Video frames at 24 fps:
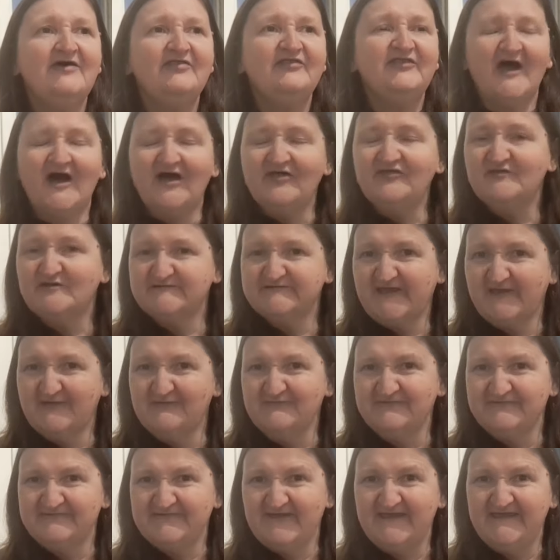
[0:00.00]
The other
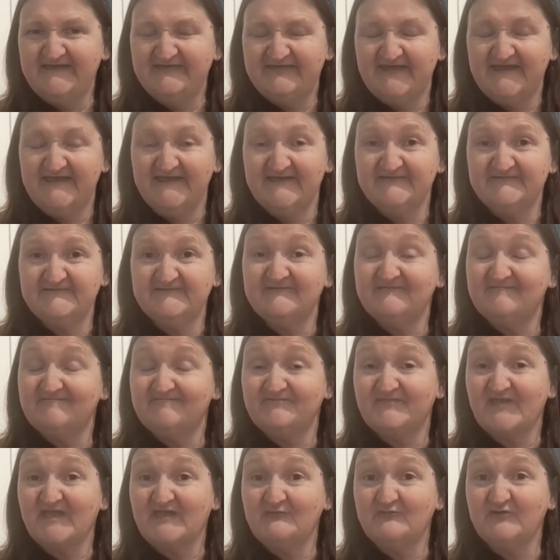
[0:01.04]
downside is
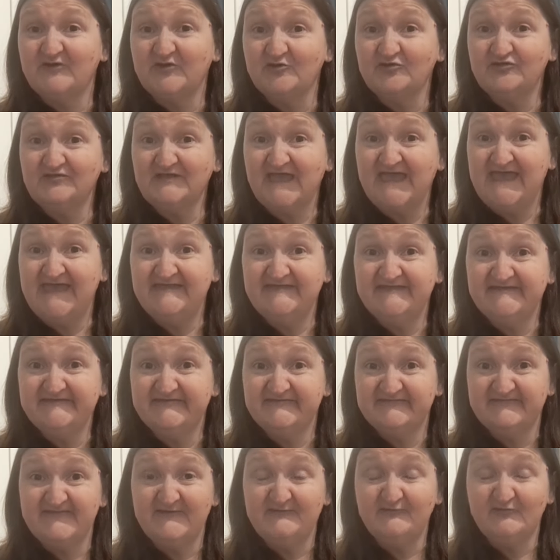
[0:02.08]
we couldn't get any
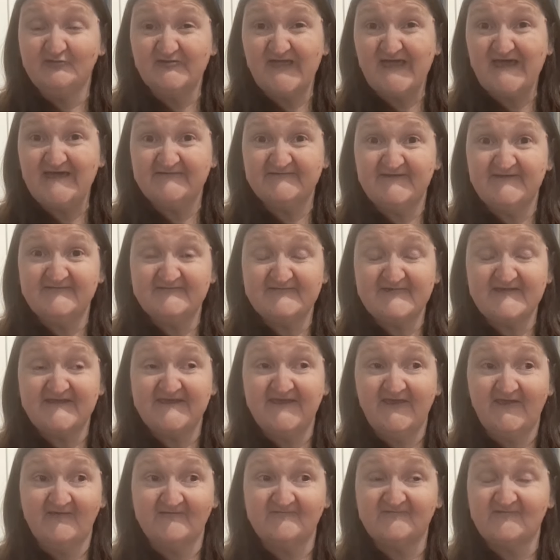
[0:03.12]
disabled access
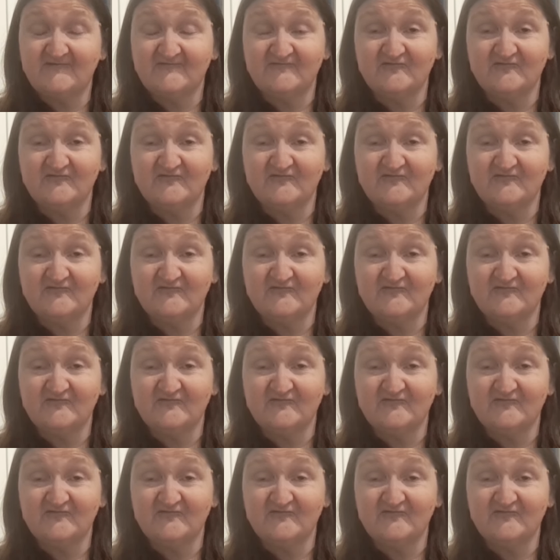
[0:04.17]
tickets,